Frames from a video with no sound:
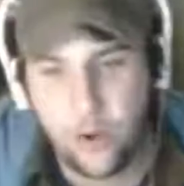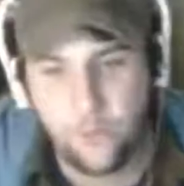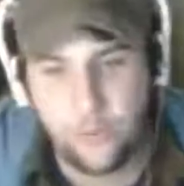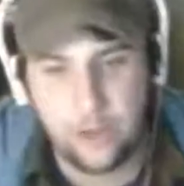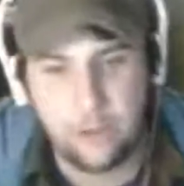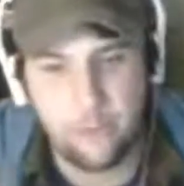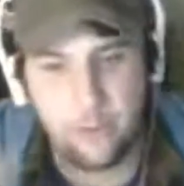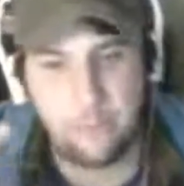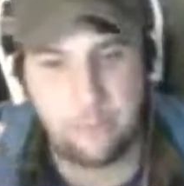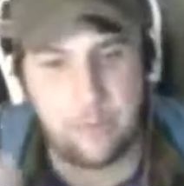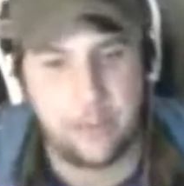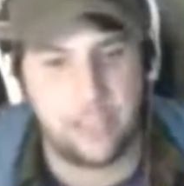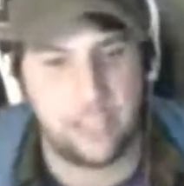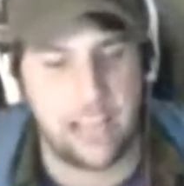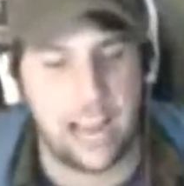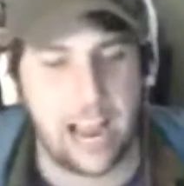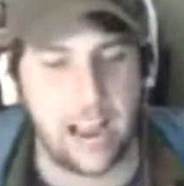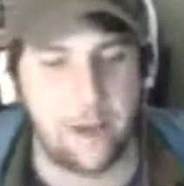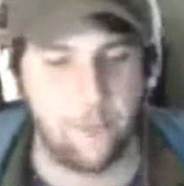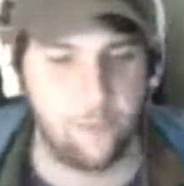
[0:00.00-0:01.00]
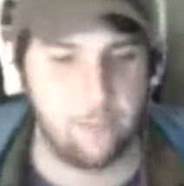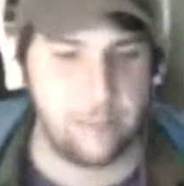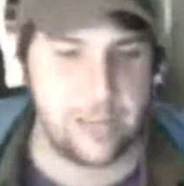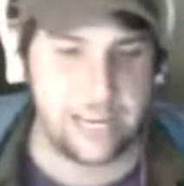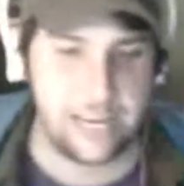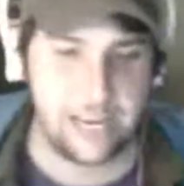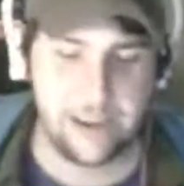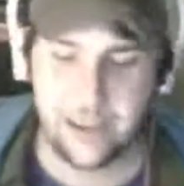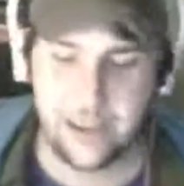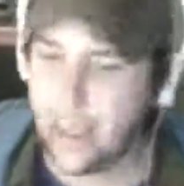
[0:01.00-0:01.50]
what we were building?
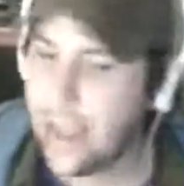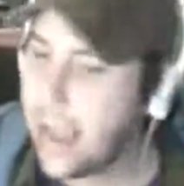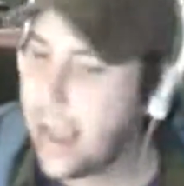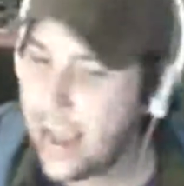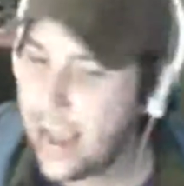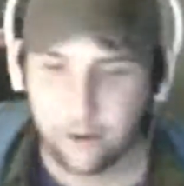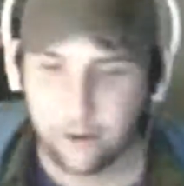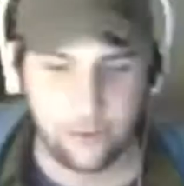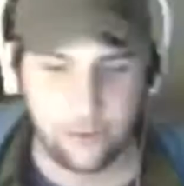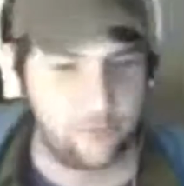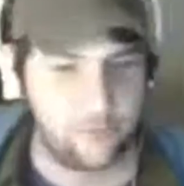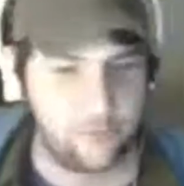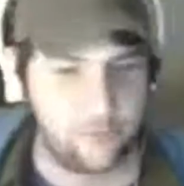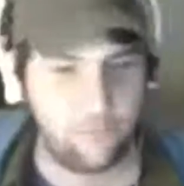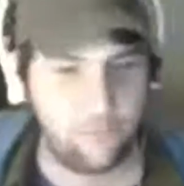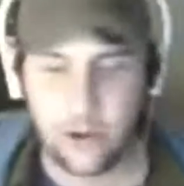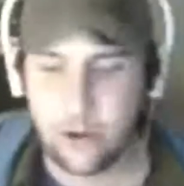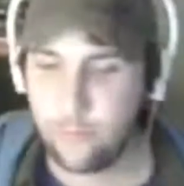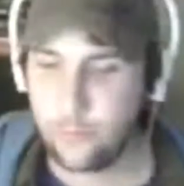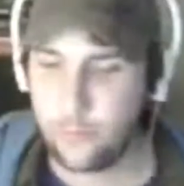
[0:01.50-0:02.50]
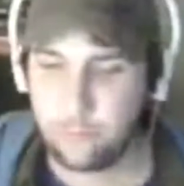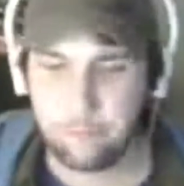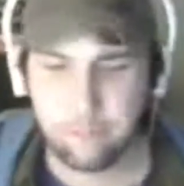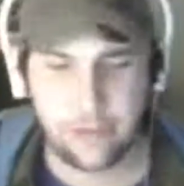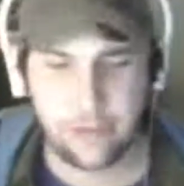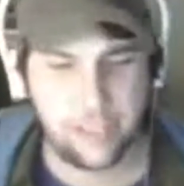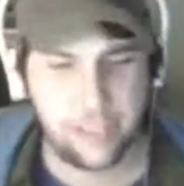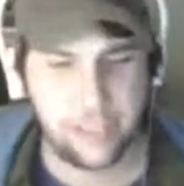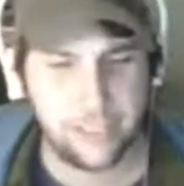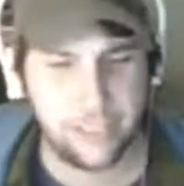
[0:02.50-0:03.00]
We were
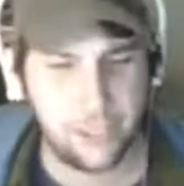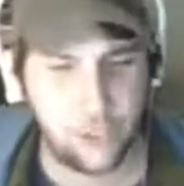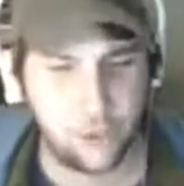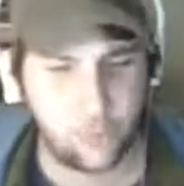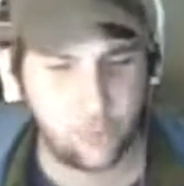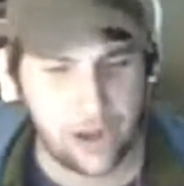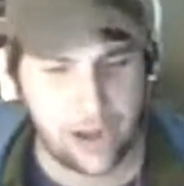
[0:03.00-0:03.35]
building the